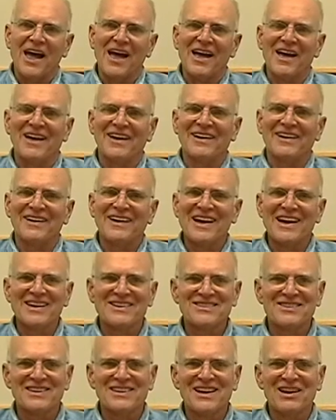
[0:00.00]
Uh,
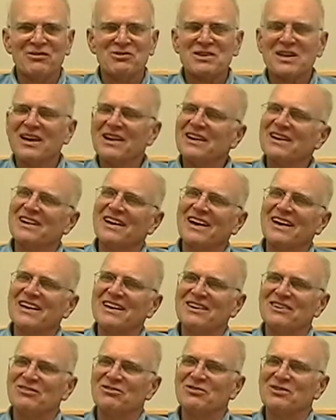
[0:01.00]
actually, I was kind of
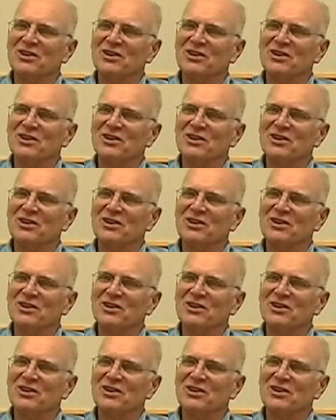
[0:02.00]
naive.